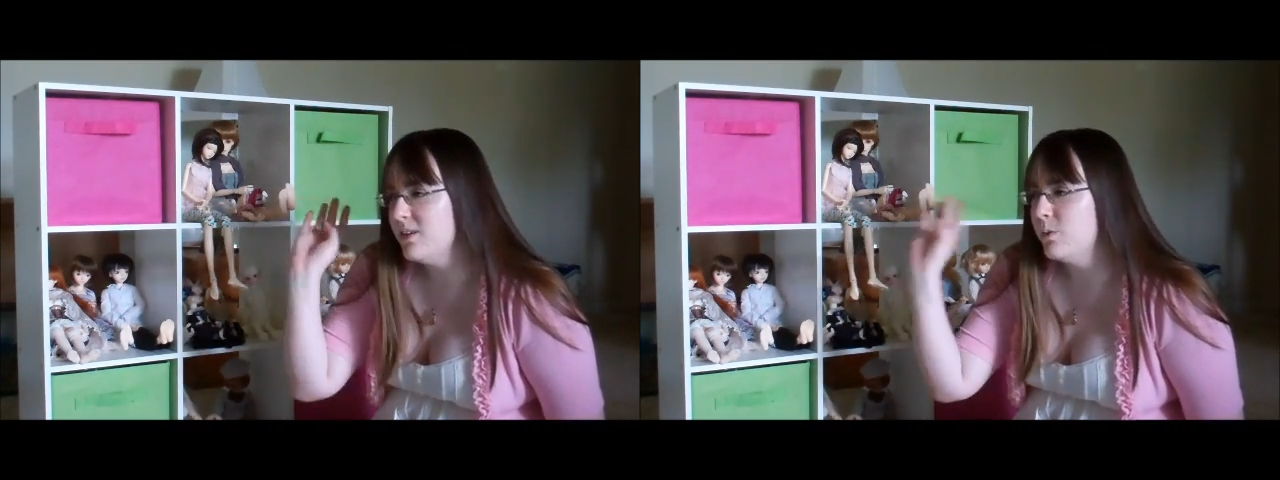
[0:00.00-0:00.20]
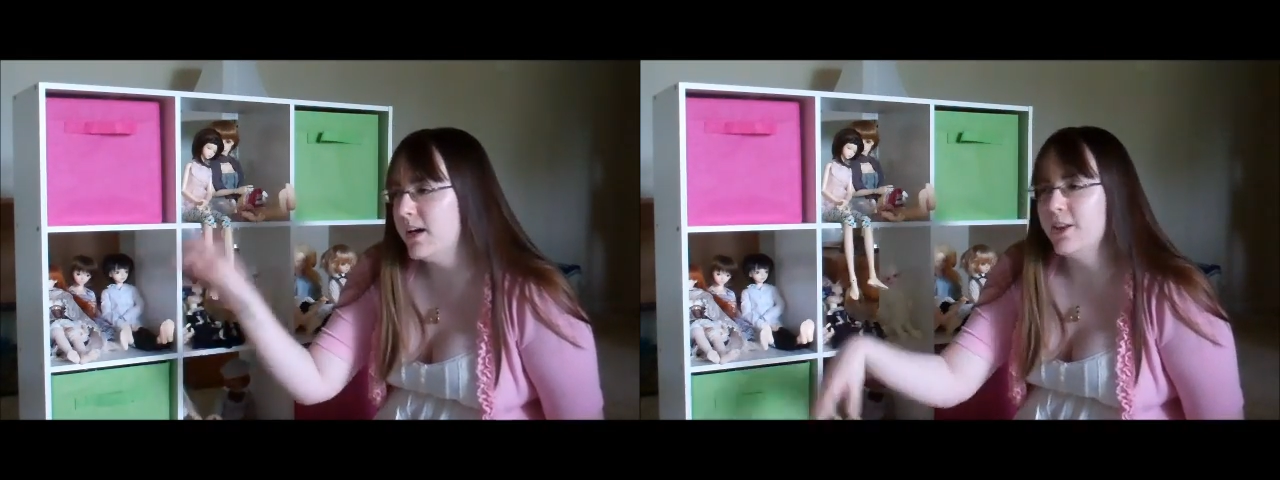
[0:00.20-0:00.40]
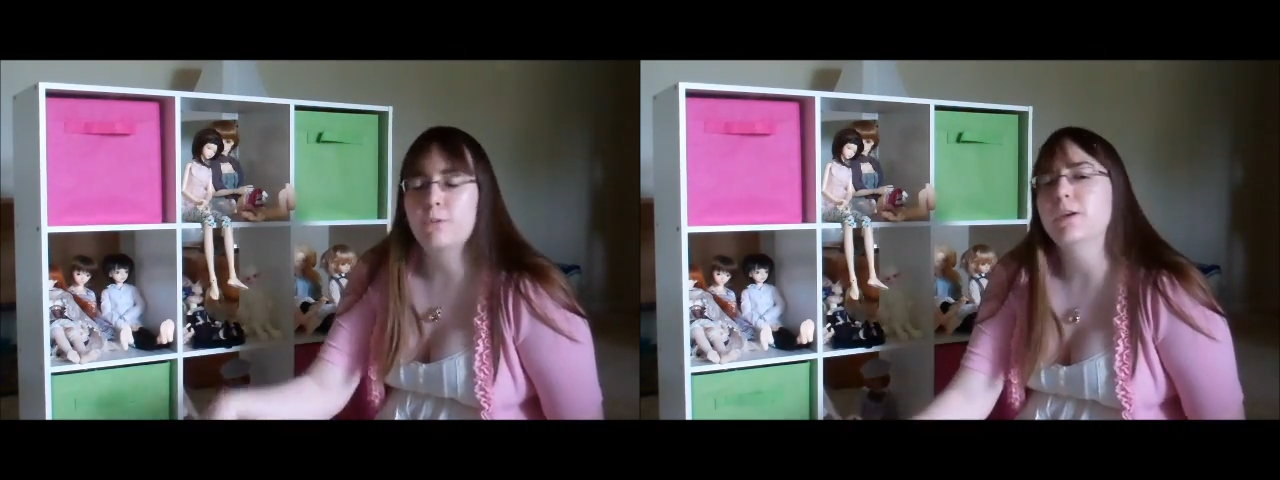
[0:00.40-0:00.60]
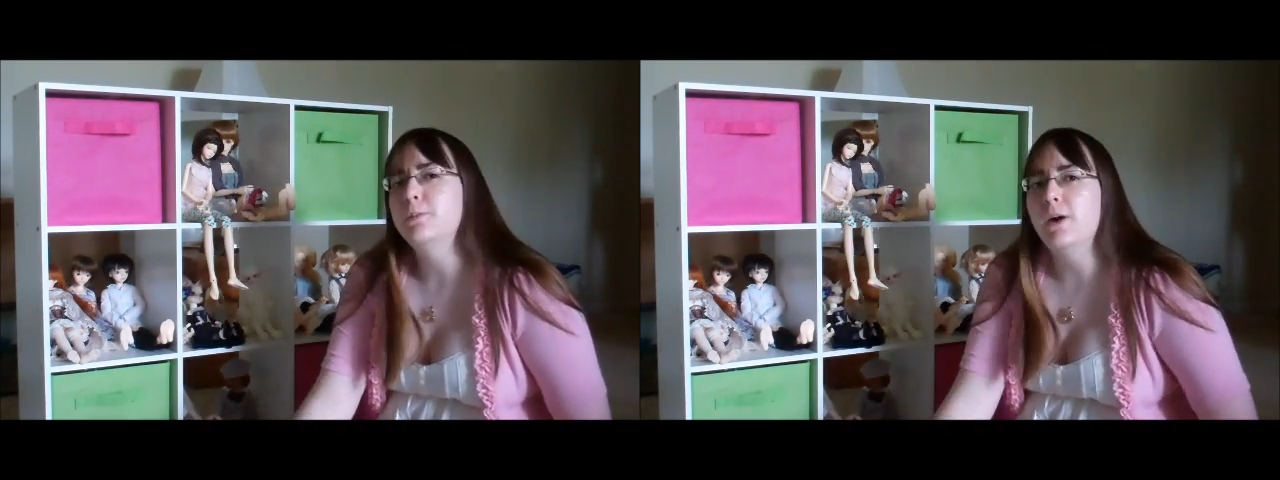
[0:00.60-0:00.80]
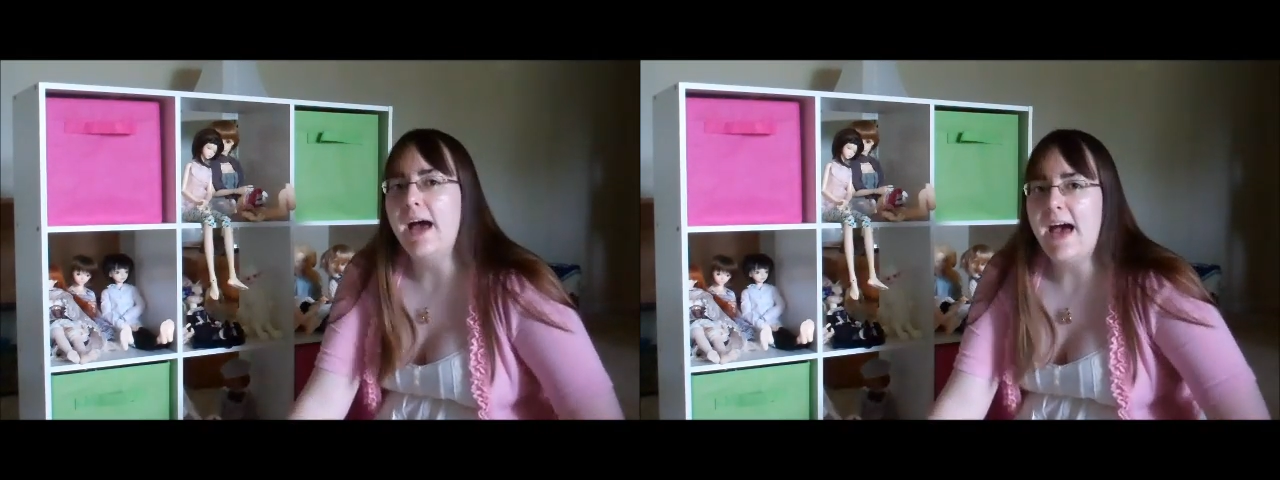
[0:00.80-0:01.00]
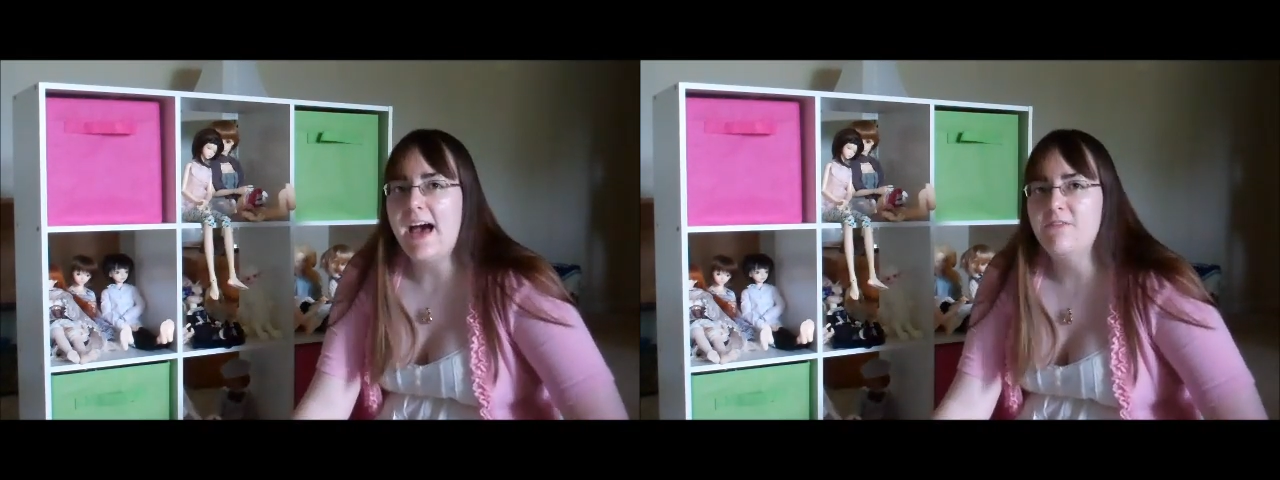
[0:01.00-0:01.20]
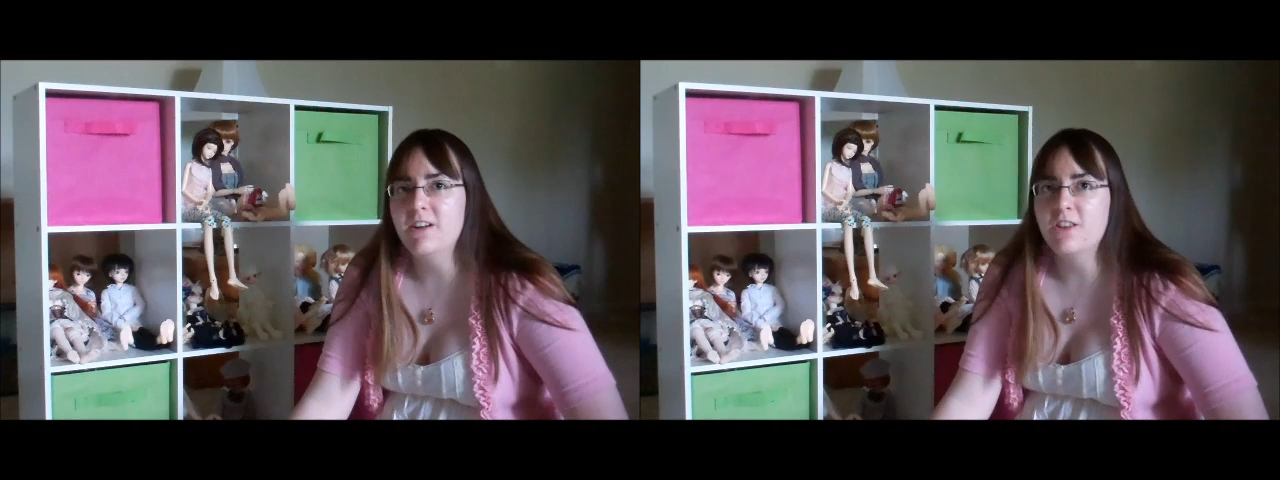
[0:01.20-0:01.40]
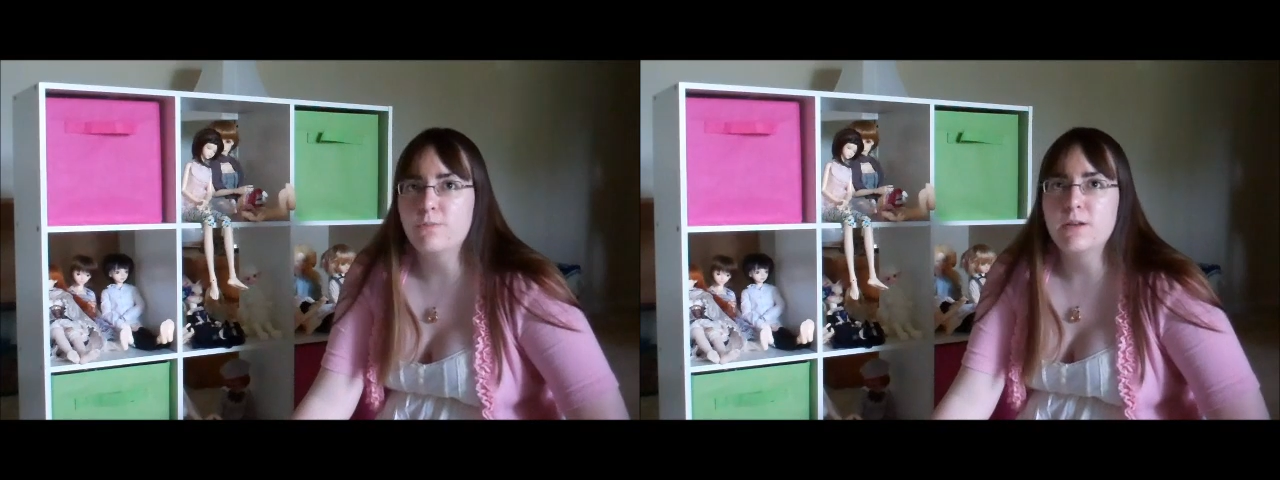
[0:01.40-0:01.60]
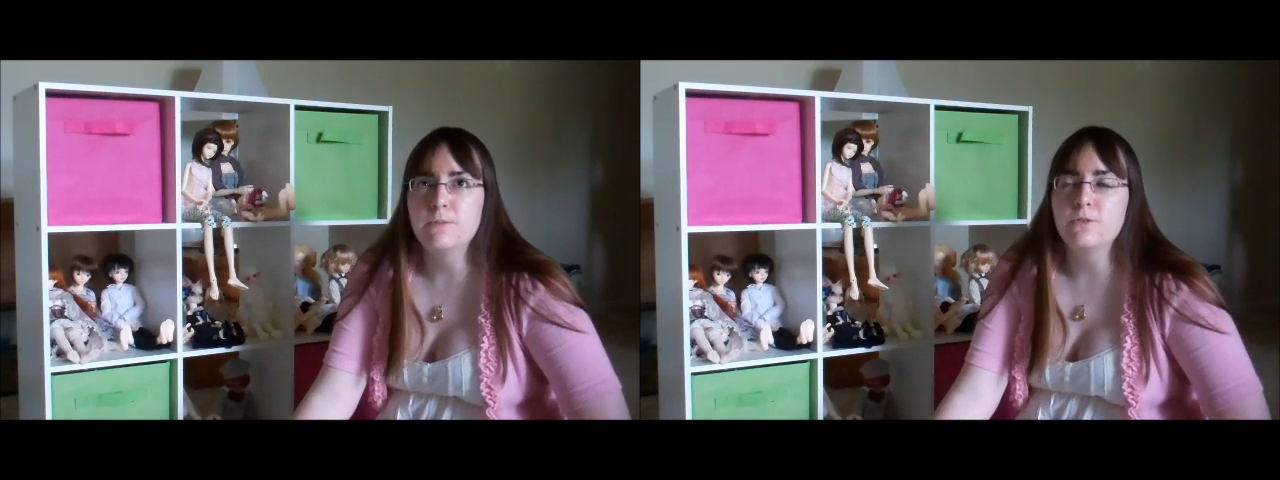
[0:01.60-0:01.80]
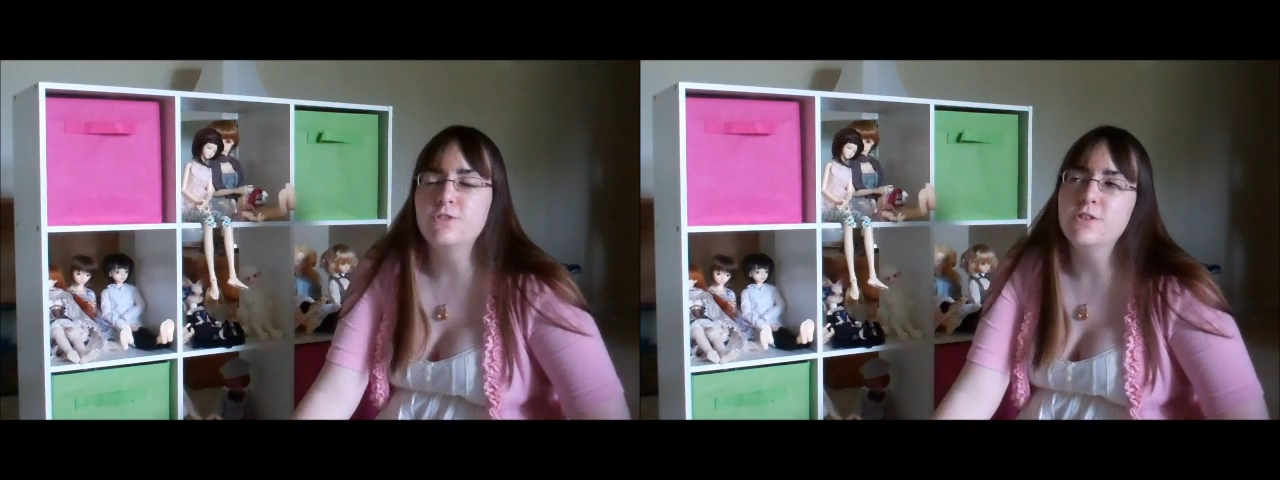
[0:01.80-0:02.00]
what other people have, what other
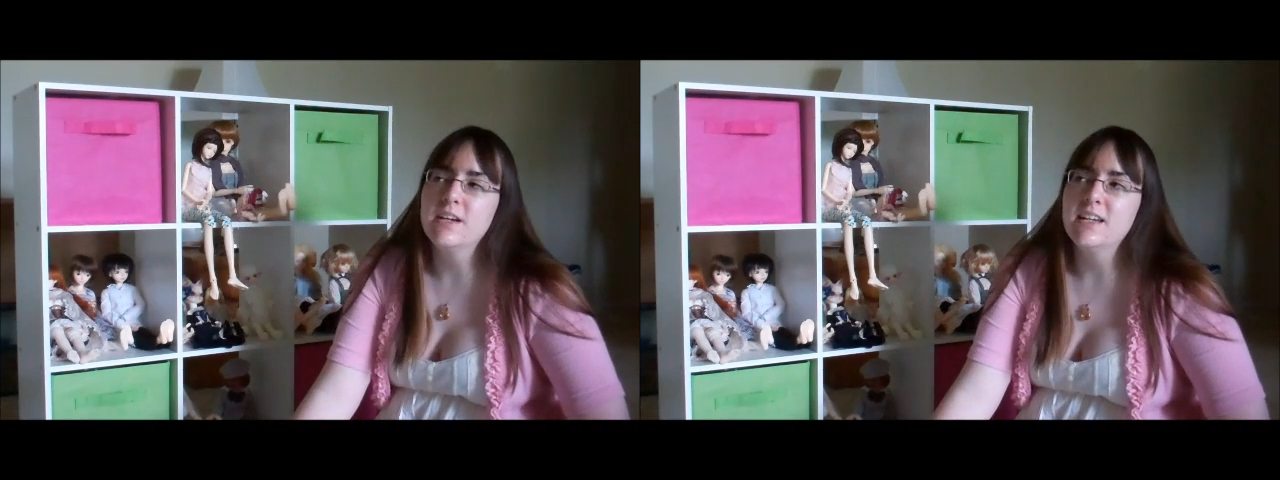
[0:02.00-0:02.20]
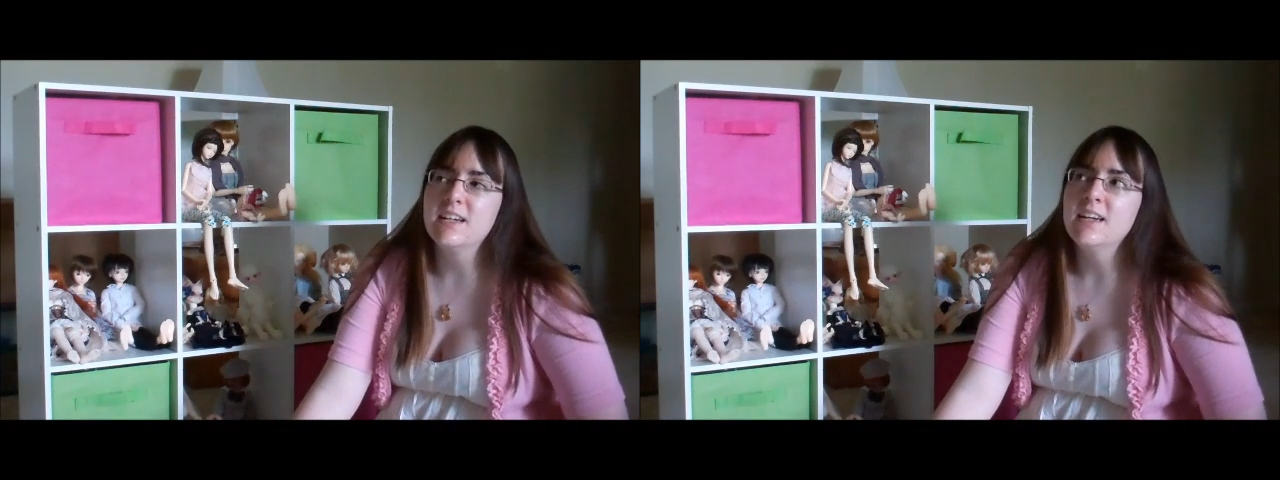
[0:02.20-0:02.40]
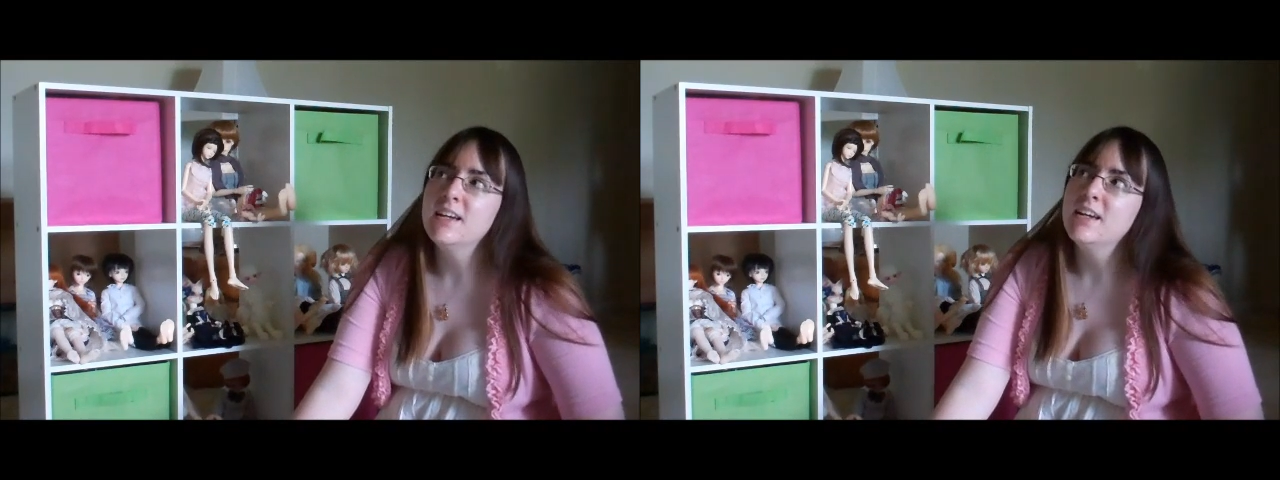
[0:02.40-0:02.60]
people are doing,